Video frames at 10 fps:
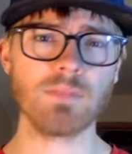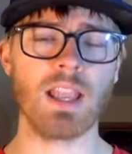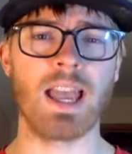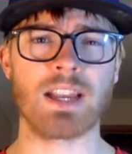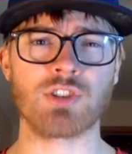
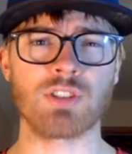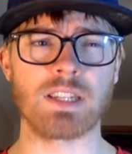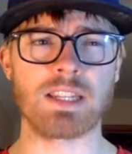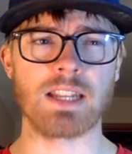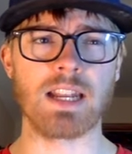actually
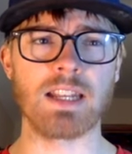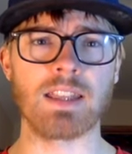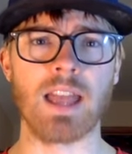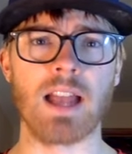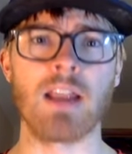stated
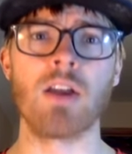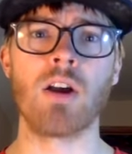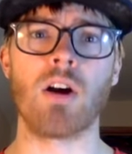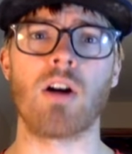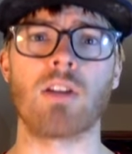that
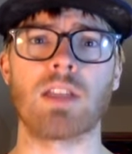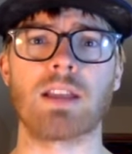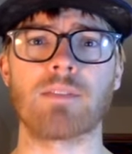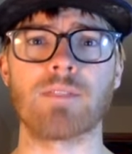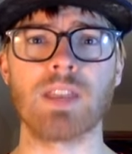
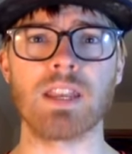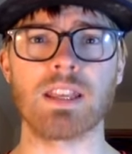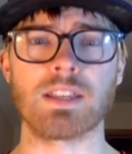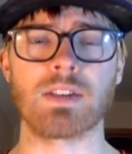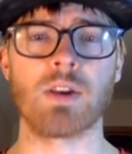online
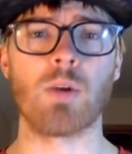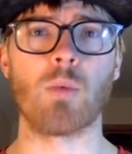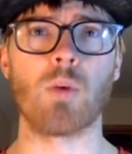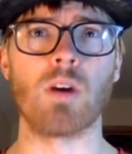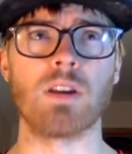fitness
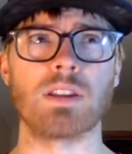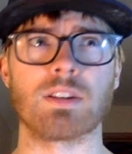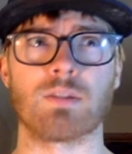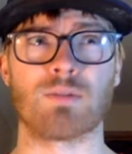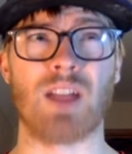was
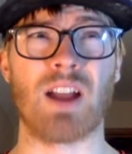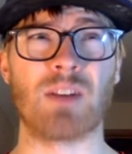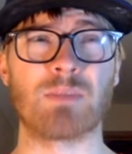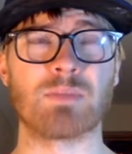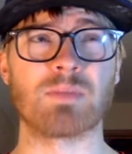
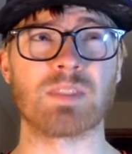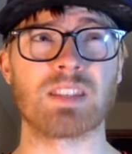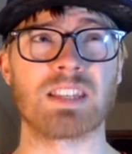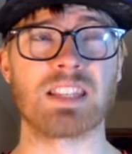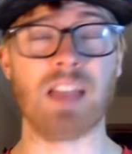around
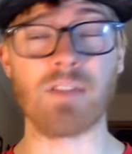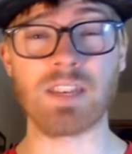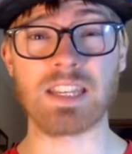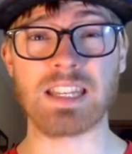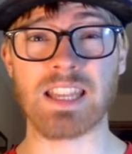
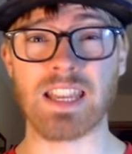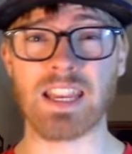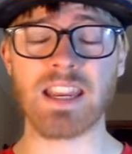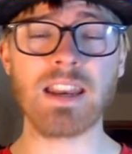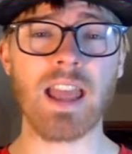
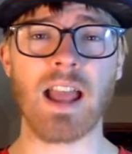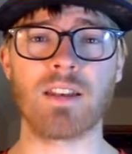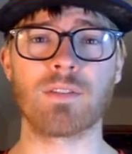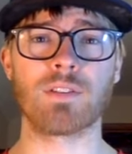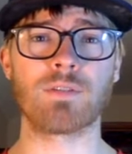17 out
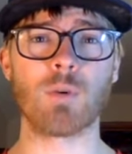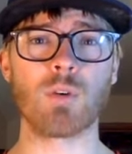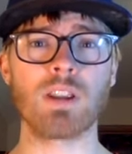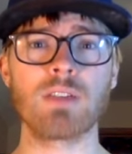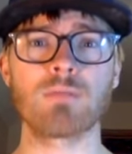of the
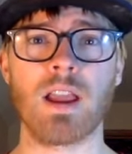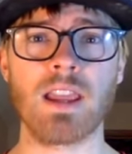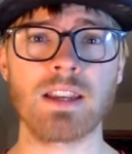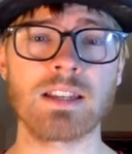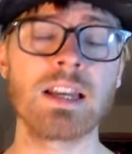40
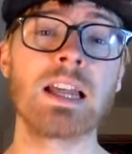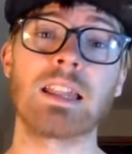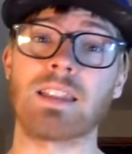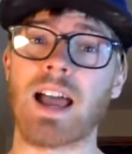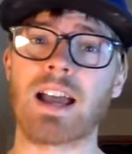ranked
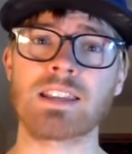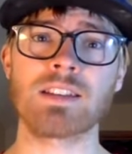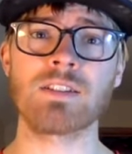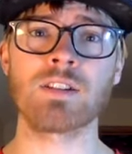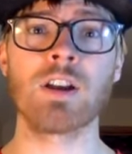last year,